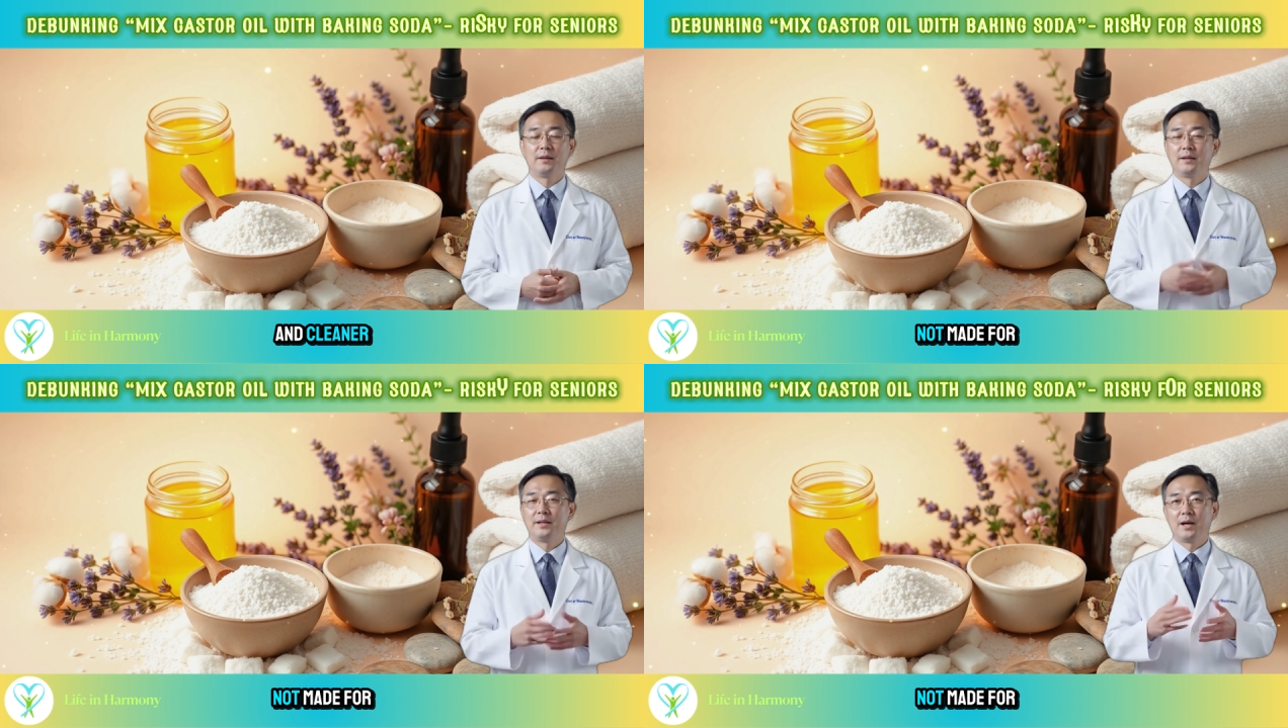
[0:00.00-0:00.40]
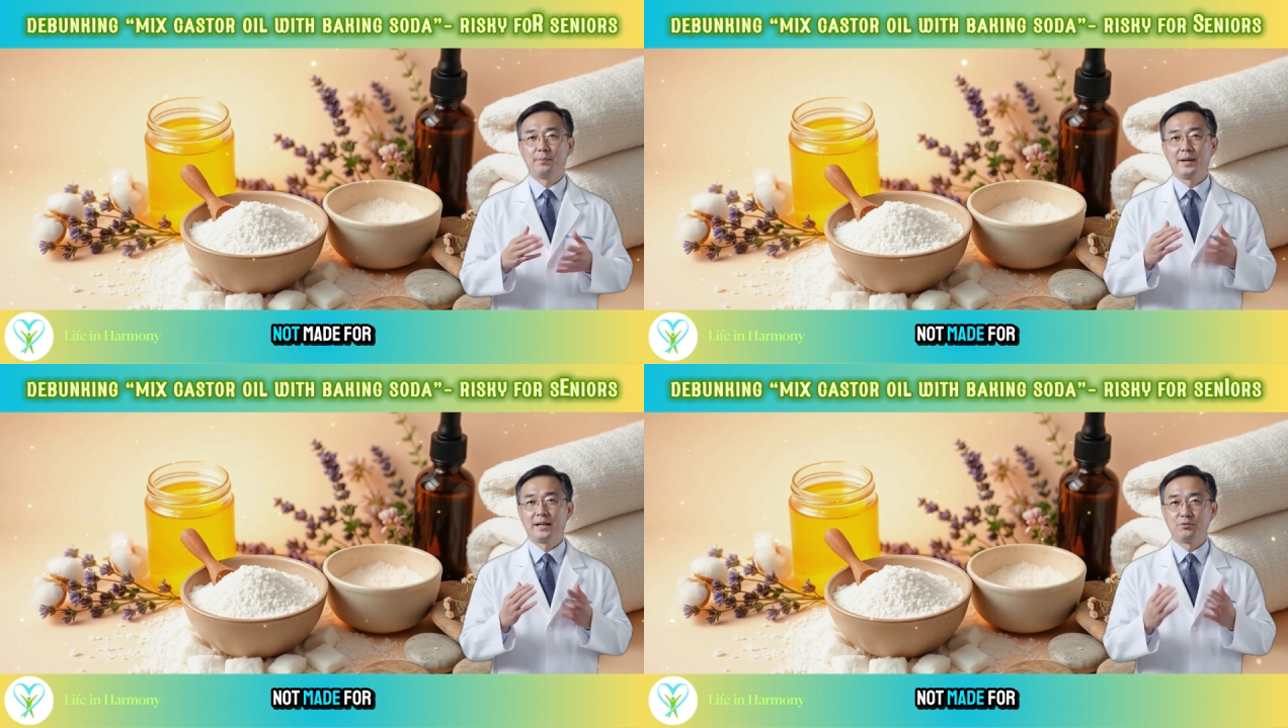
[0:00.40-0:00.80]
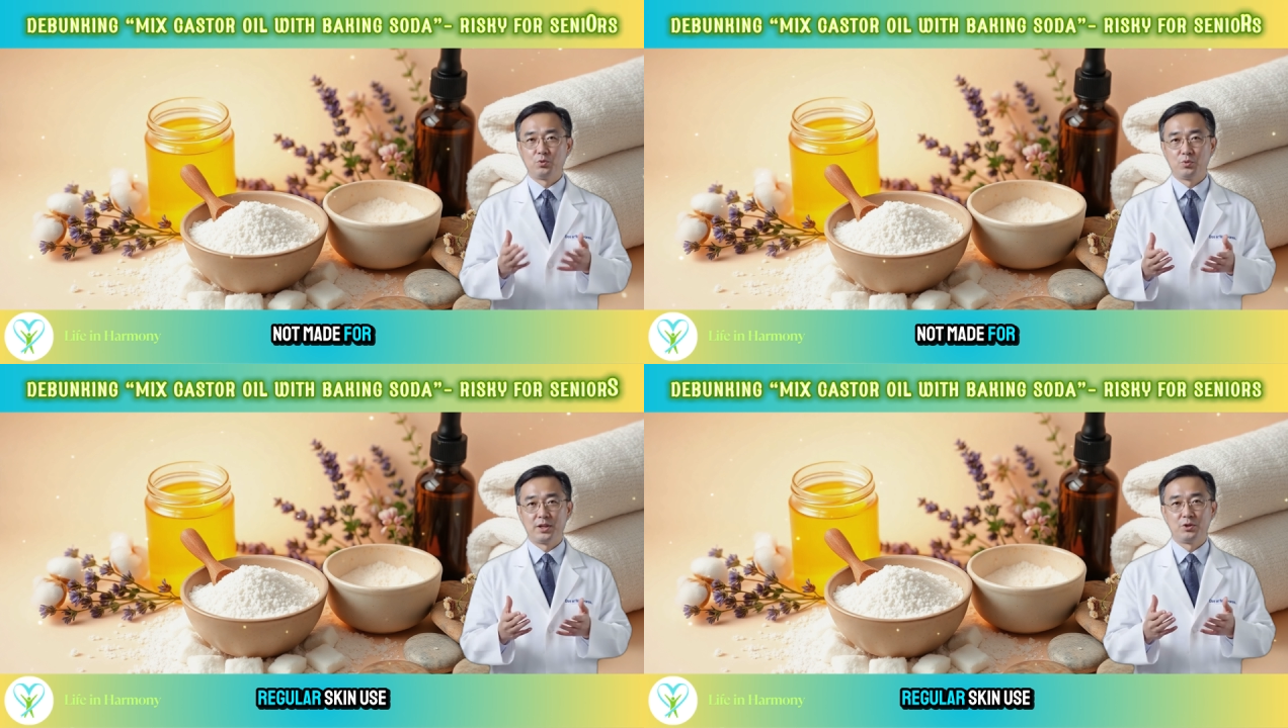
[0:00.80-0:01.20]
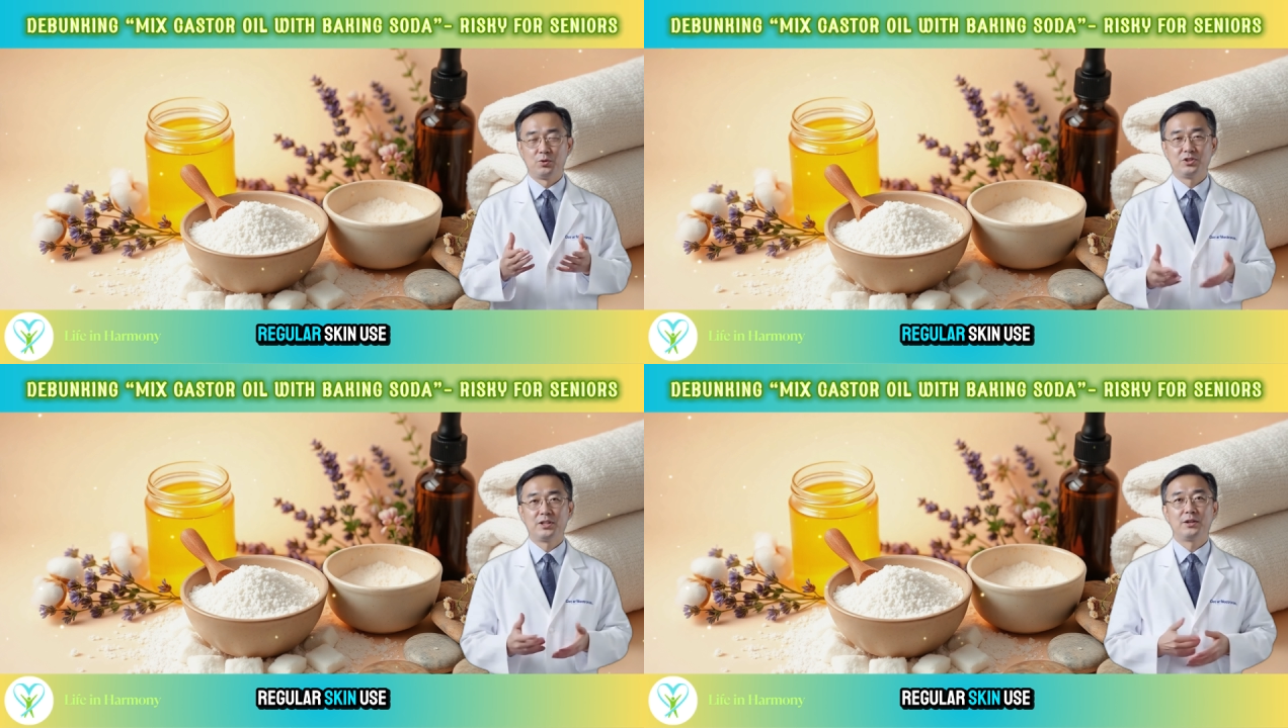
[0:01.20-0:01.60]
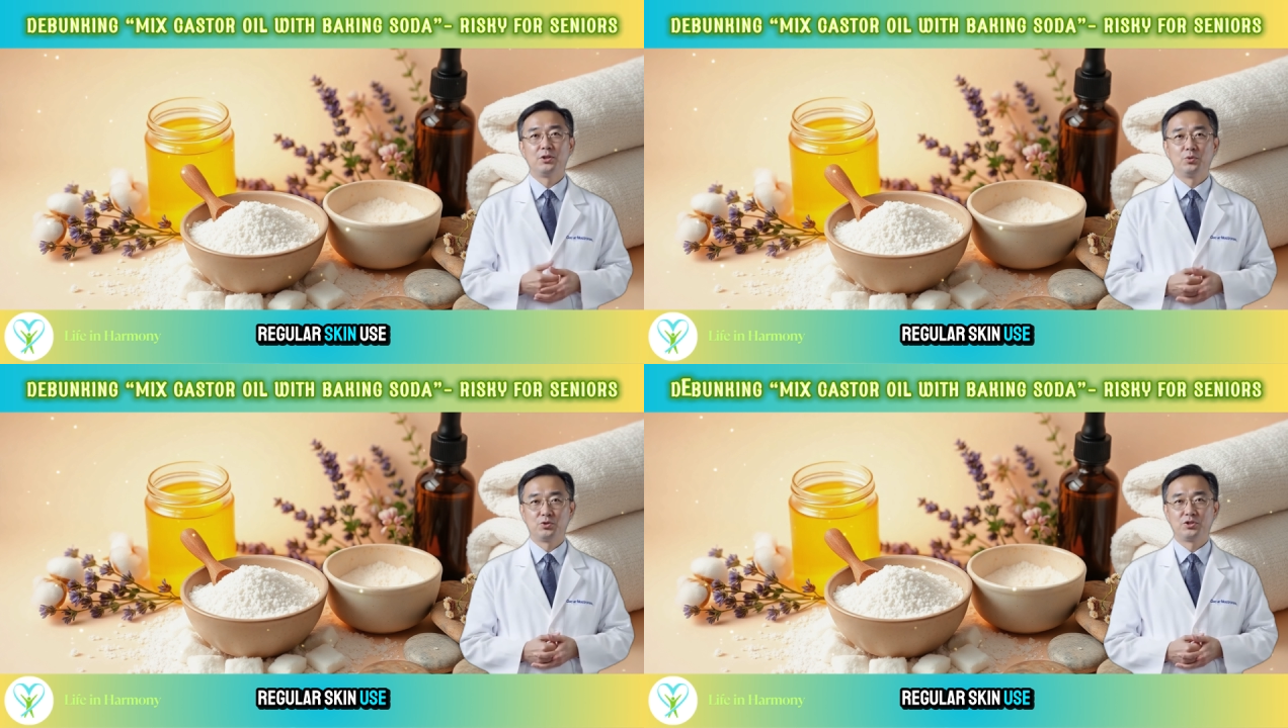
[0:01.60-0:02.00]
not made for regular skin
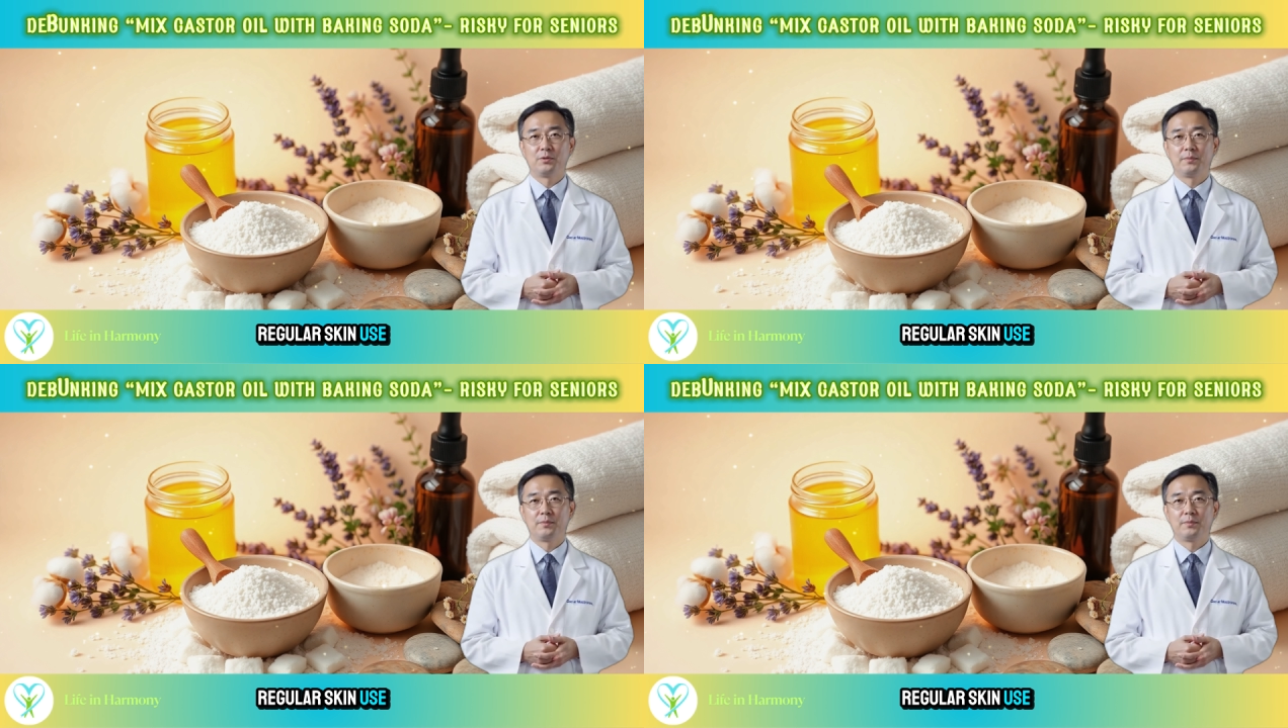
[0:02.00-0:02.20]
use.